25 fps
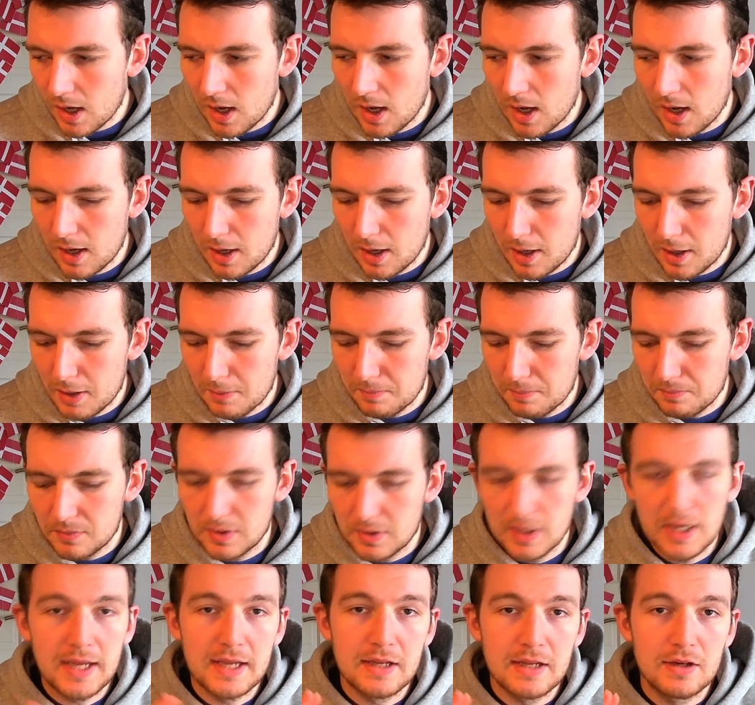
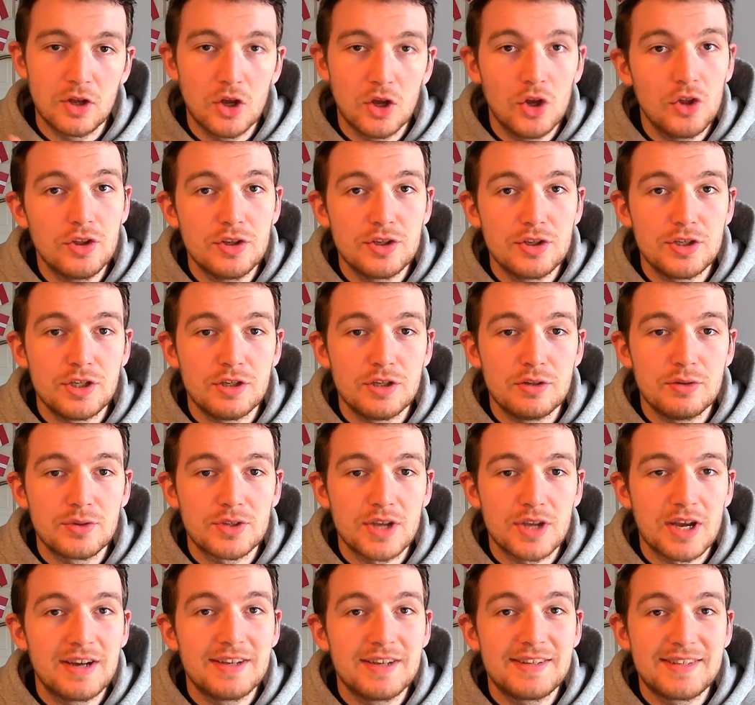In other
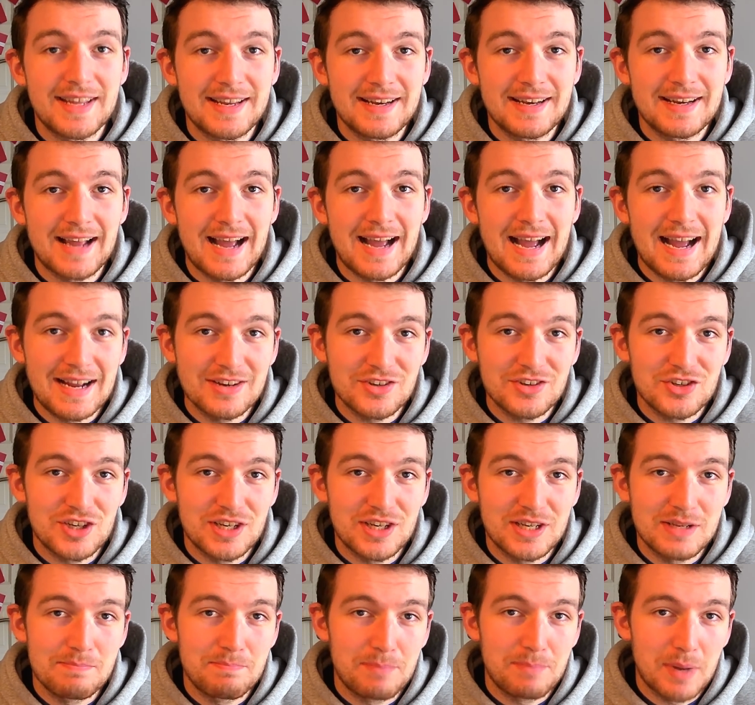news, I did
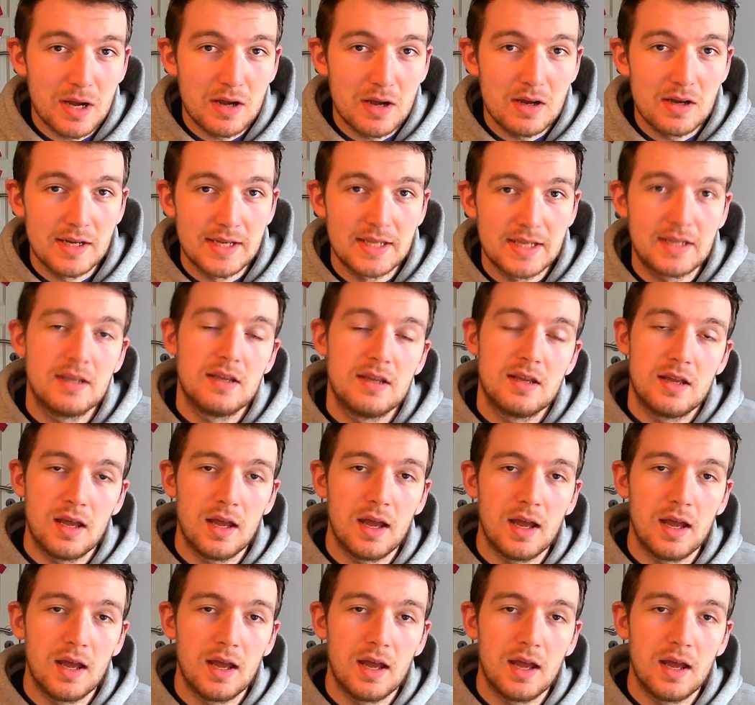actually buy